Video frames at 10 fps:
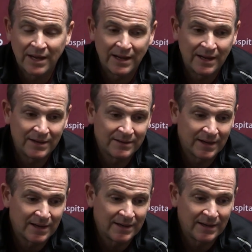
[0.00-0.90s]

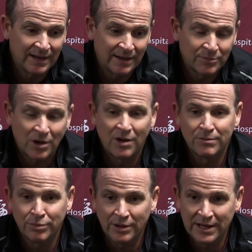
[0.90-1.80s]
and I'm
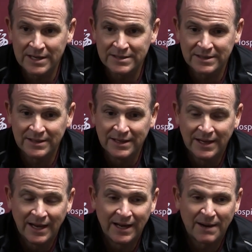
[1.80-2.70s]
calling plays
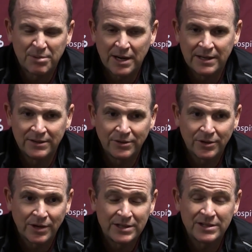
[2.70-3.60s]
and I probably didn't do a
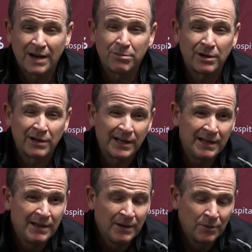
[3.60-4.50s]
great job
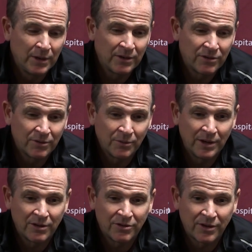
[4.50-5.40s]
early
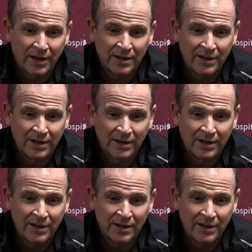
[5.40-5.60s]
with